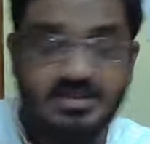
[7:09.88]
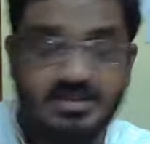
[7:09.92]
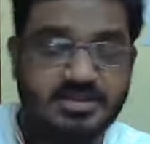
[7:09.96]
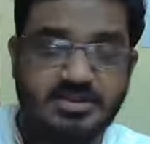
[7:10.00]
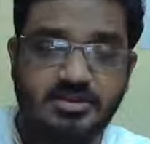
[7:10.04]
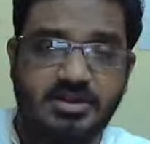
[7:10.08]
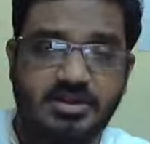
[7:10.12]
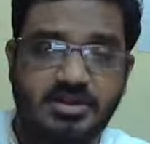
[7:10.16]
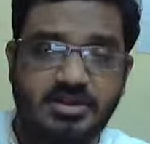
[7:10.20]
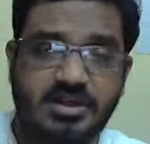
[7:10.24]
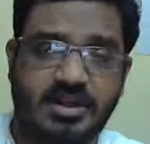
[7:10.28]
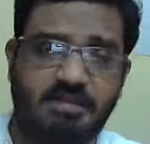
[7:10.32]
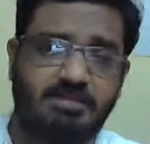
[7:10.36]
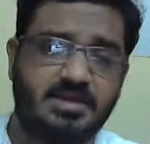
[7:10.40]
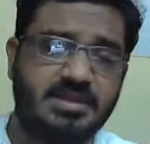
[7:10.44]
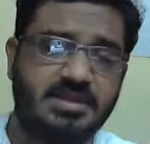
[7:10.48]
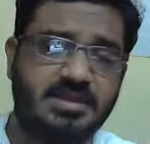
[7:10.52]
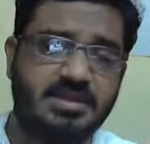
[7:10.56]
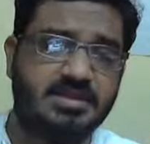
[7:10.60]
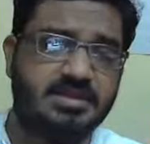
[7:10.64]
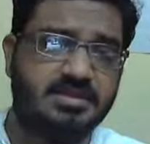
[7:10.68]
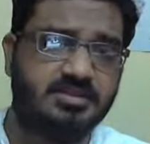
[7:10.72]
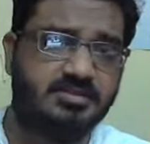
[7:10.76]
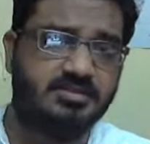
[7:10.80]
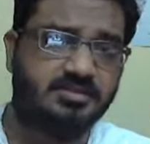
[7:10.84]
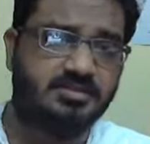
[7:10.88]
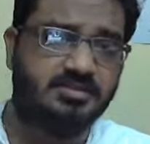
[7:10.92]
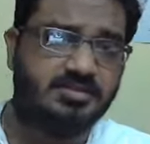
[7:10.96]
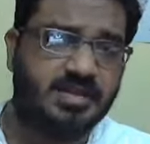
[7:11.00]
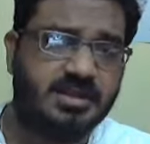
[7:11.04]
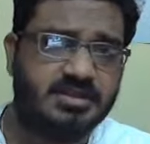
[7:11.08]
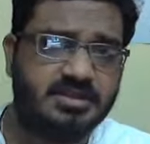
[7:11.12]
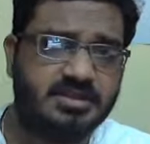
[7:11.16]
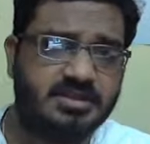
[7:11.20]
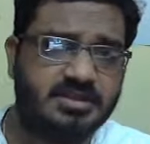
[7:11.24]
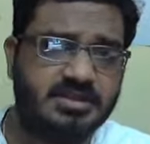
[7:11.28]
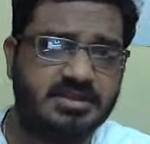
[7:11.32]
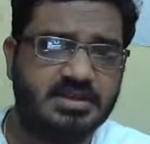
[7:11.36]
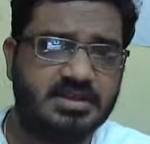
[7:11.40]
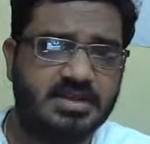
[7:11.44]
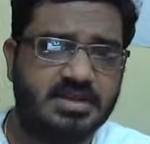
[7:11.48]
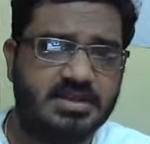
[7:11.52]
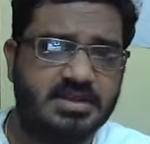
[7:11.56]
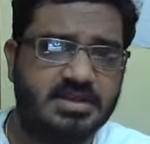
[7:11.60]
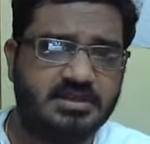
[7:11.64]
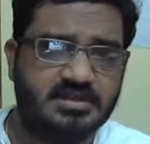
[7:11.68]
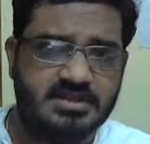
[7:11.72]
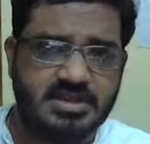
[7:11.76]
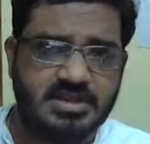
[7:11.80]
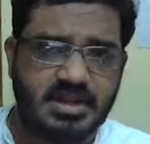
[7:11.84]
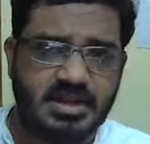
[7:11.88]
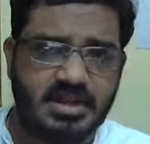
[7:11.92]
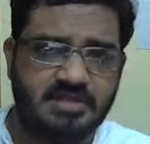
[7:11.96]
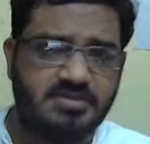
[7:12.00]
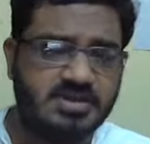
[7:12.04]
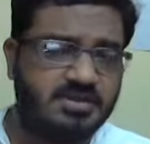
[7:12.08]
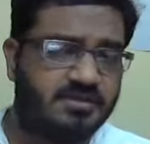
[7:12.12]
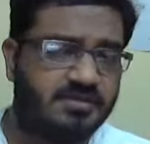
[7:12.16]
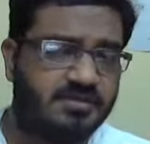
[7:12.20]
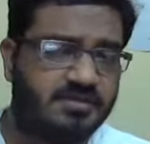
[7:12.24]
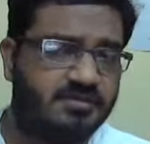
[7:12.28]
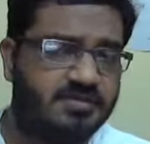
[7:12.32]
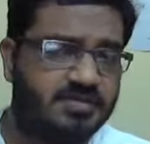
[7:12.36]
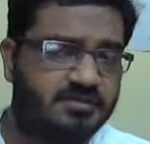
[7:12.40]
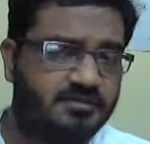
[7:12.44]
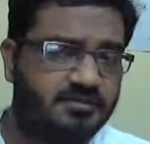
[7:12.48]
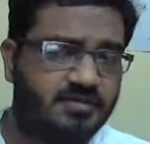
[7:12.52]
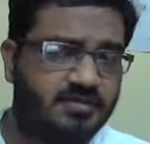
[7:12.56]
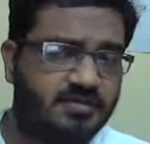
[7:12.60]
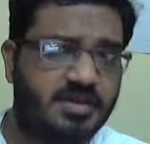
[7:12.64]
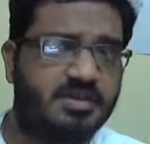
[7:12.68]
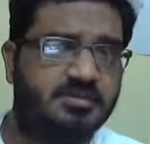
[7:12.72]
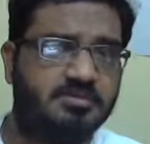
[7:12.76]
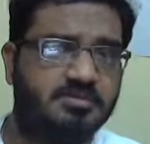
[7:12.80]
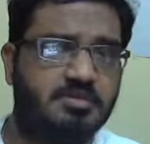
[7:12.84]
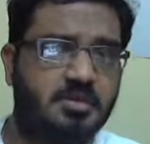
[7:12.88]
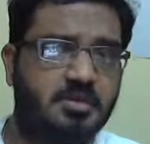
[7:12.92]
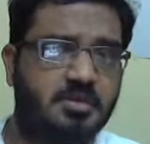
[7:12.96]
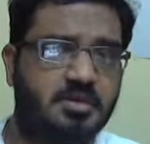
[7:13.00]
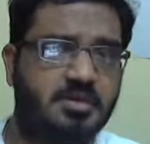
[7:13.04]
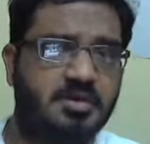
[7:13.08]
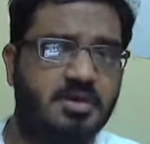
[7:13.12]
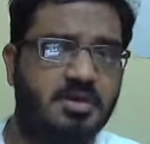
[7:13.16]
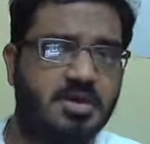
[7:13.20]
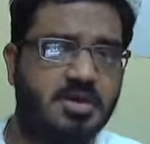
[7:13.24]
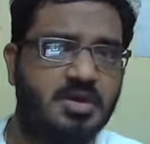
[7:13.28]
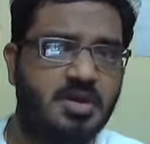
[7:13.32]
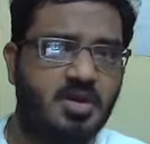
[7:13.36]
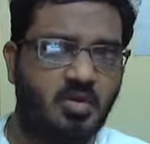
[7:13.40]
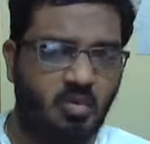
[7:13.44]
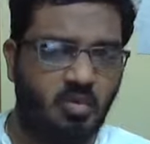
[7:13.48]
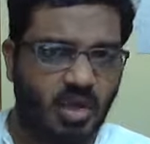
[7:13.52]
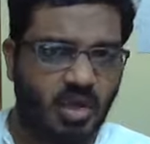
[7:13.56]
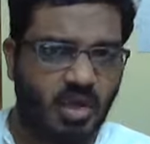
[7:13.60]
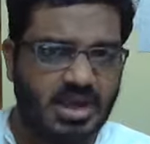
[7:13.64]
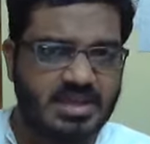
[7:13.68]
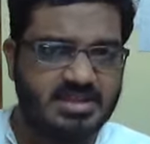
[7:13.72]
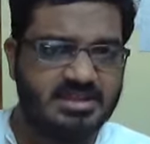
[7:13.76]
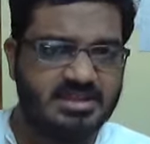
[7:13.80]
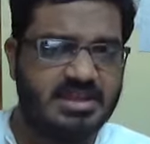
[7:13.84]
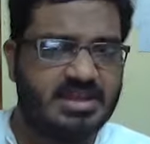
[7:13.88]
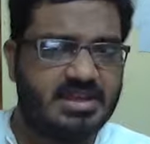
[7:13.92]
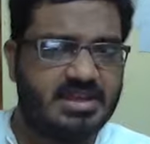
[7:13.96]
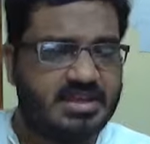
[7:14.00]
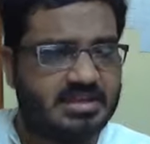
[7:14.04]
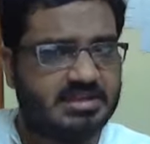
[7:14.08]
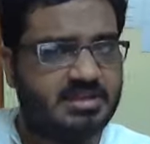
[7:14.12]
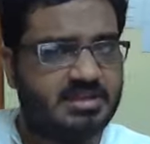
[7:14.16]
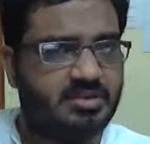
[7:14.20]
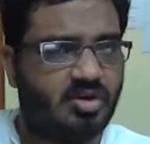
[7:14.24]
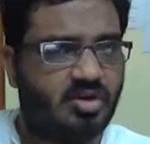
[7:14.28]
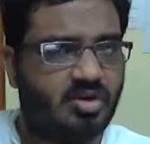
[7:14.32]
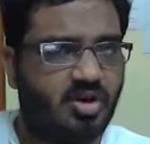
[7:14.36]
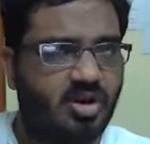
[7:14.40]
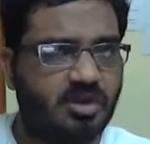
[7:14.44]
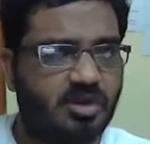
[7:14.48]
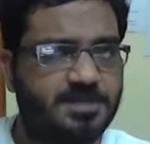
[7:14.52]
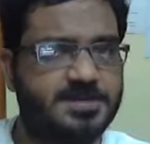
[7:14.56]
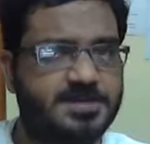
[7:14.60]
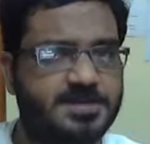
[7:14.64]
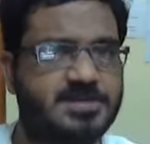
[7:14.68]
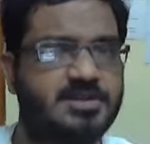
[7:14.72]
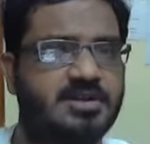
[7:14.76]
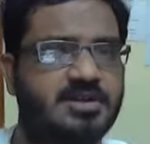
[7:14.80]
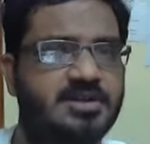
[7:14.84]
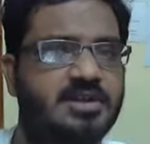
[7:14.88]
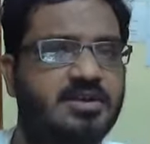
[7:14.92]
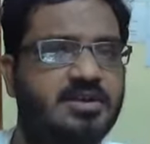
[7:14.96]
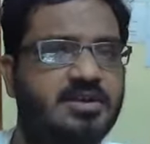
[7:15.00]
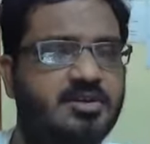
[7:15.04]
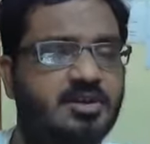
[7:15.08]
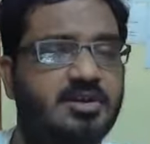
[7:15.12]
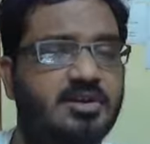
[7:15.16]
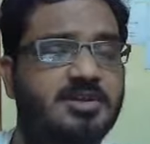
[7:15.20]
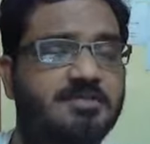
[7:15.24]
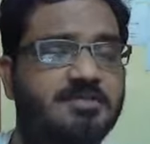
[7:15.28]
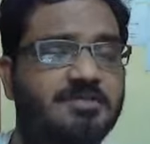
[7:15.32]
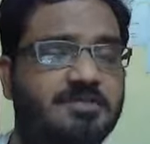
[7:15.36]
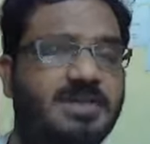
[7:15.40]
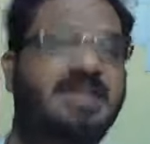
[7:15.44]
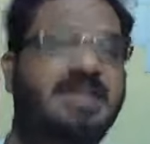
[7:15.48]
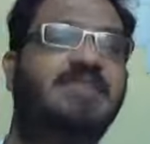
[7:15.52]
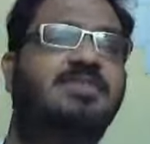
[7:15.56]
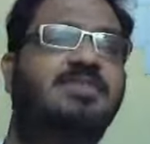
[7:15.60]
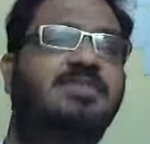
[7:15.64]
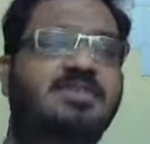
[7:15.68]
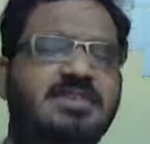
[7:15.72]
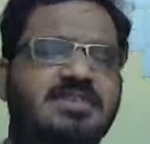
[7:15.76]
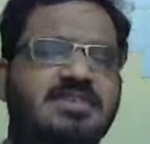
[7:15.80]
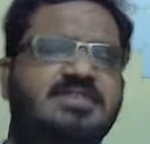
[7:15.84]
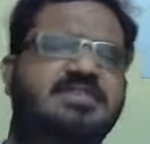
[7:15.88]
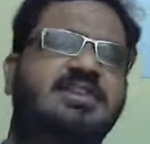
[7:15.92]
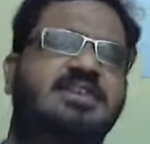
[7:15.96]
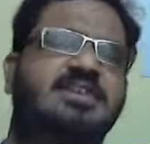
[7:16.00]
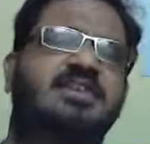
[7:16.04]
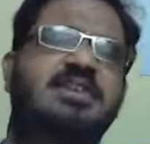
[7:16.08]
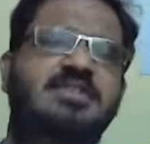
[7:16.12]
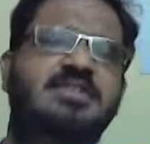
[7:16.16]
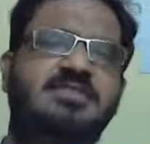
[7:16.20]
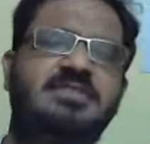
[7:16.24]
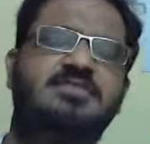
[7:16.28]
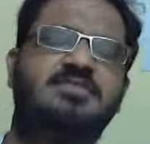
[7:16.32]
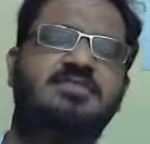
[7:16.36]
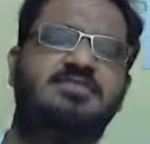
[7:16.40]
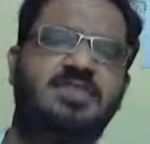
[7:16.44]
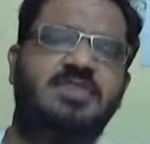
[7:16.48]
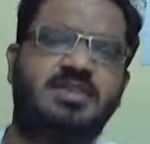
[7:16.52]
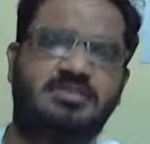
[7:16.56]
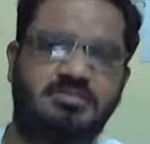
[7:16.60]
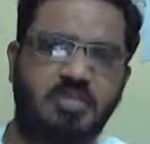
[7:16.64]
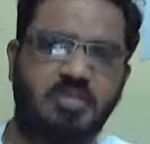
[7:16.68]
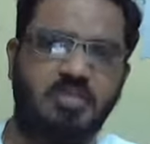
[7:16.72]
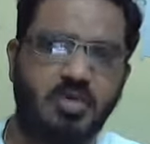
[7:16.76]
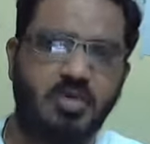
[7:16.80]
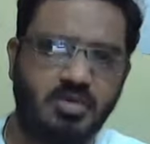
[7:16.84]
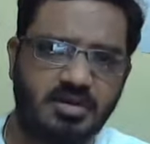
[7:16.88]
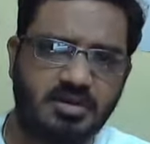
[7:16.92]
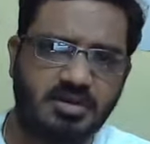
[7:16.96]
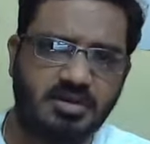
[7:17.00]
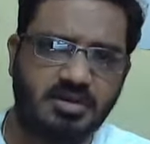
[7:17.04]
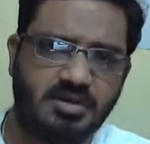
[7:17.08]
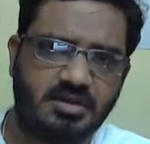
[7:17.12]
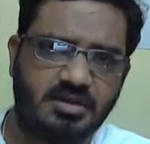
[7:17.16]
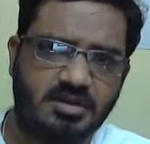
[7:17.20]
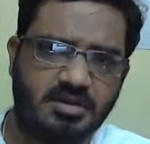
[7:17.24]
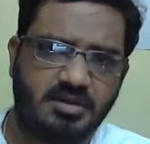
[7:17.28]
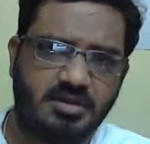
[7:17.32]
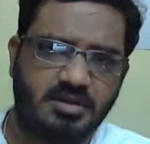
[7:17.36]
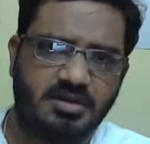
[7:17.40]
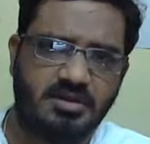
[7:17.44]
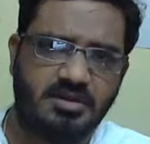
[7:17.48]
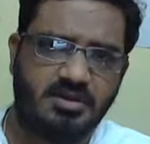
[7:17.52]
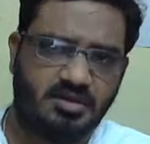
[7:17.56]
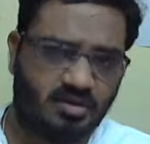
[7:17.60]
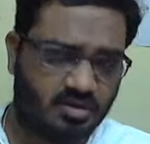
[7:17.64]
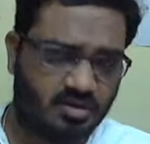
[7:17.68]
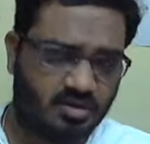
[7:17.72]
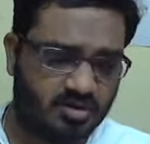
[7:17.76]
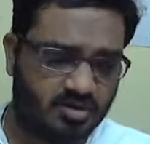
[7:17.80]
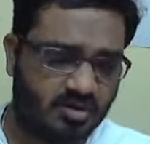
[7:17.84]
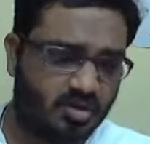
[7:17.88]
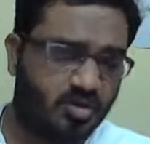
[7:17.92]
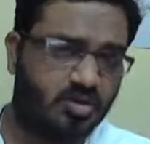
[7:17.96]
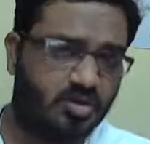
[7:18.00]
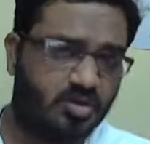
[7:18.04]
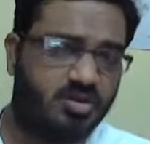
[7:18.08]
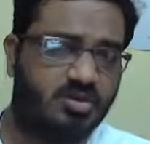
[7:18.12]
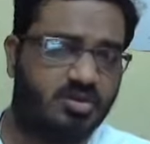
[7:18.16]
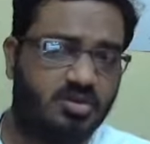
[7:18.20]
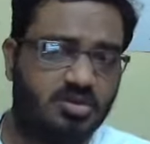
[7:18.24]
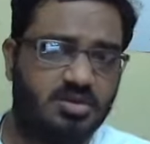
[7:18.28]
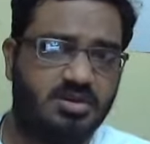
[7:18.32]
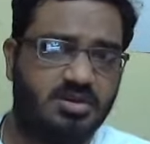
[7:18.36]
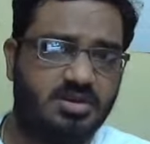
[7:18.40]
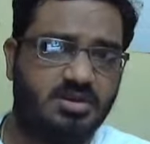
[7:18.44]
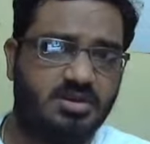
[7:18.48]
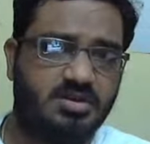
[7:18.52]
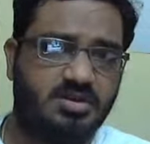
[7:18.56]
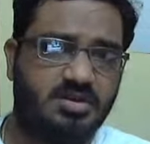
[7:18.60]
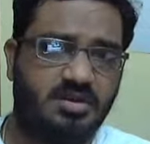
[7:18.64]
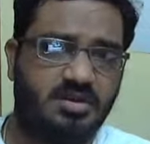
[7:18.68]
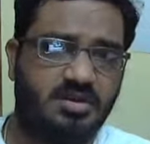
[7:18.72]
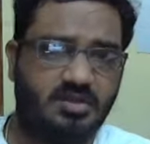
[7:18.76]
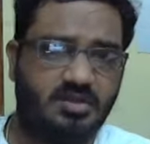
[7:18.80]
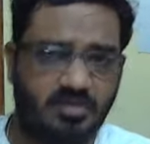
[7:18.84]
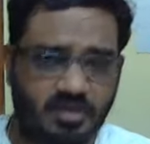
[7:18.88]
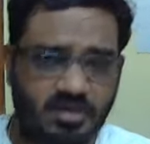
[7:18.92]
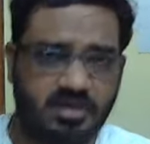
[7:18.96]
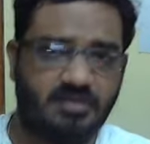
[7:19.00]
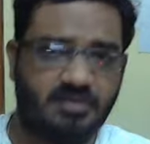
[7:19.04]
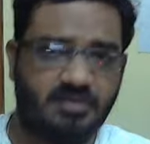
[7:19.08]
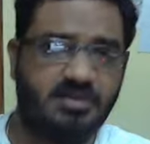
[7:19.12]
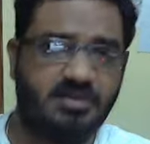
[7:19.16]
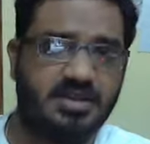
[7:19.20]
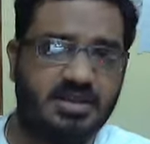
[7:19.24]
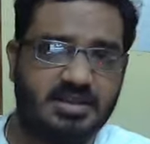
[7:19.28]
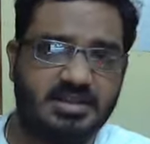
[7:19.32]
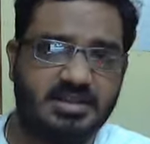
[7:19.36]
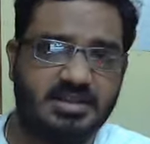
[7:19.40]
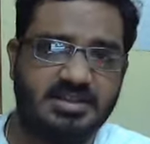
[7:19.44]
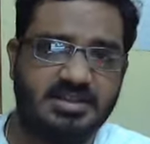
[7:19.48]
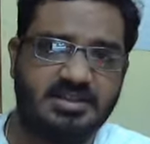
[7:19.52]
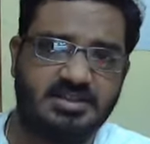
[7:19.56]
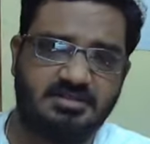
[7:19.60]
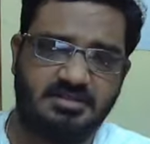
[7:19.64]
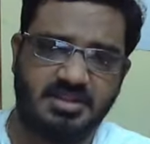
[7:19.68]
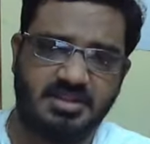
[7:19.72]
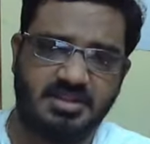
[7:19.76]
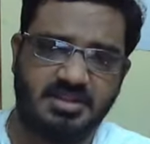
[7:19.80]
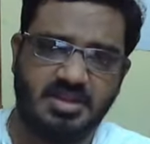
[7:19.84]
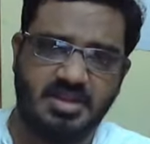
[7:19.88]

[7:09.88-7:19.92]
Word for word: Is it not happening in the society? With the advent of the Facebook, why there is an option called privacy settings in Facebook or Orkut or whatever it is,